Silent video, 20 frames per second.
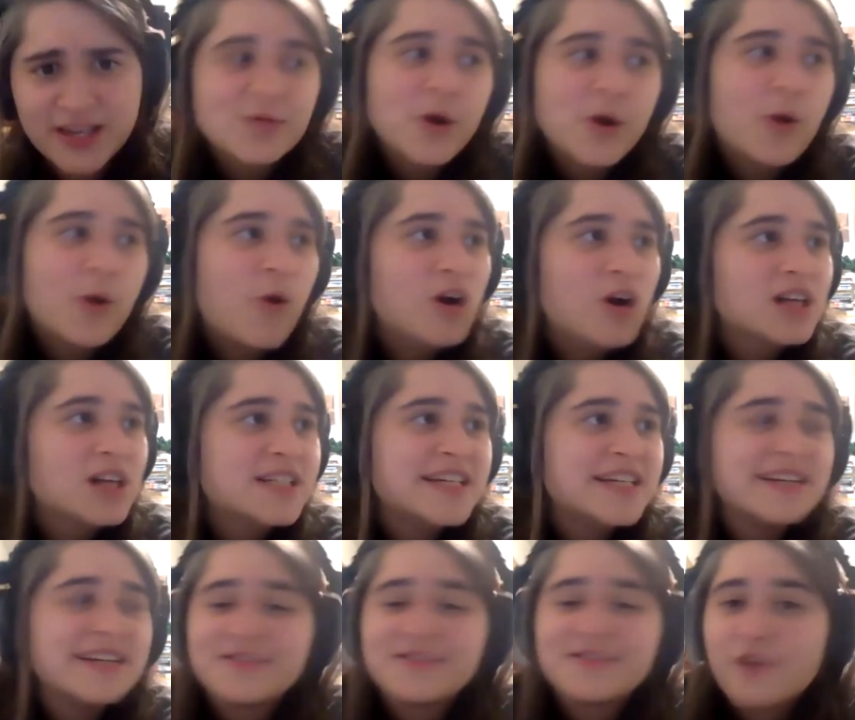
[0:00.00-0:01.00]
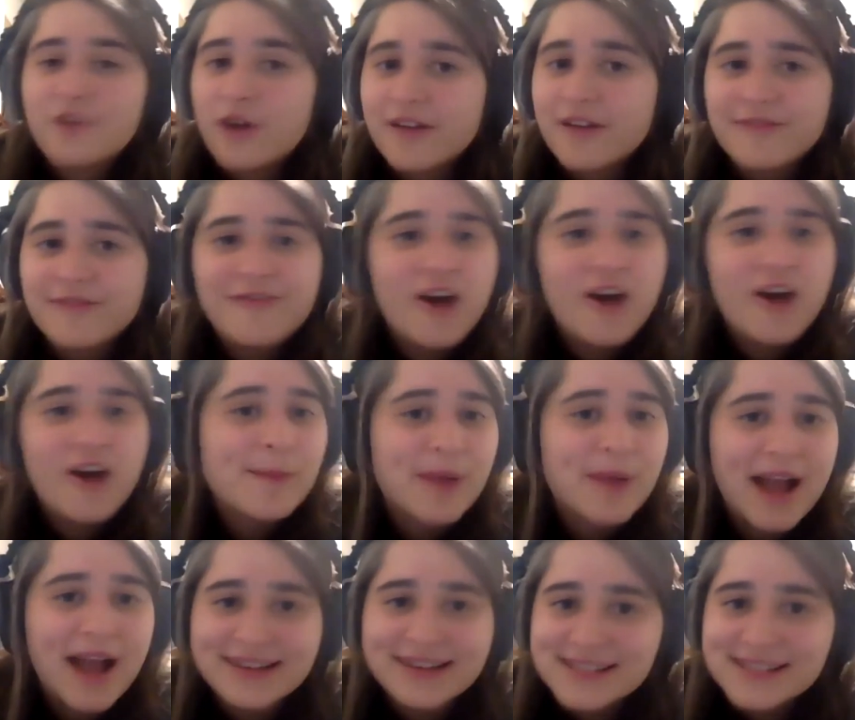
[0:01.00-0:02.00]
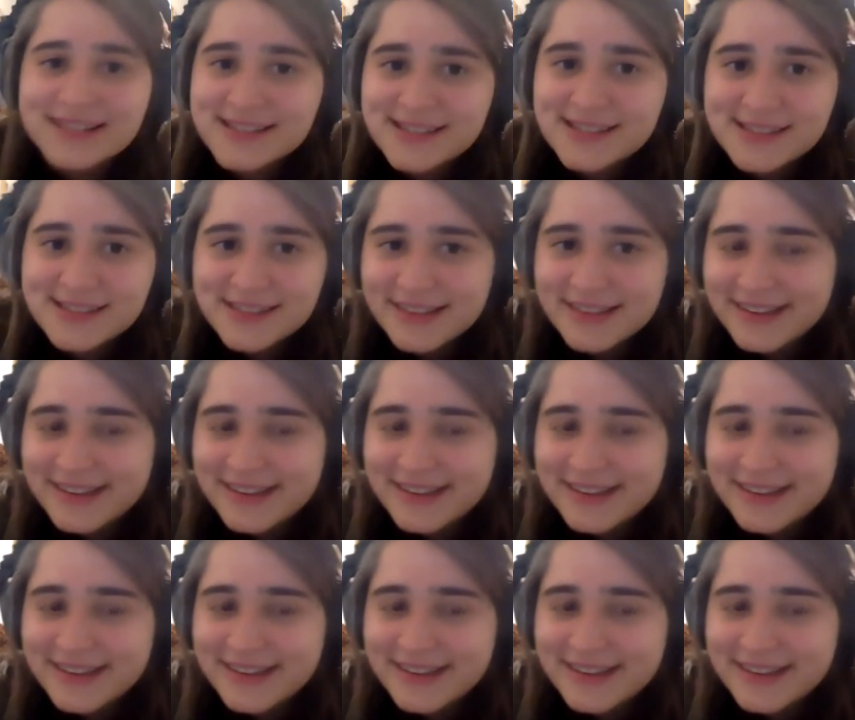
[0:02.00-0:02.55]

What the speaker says: This is what quarantine is for. Fart practice.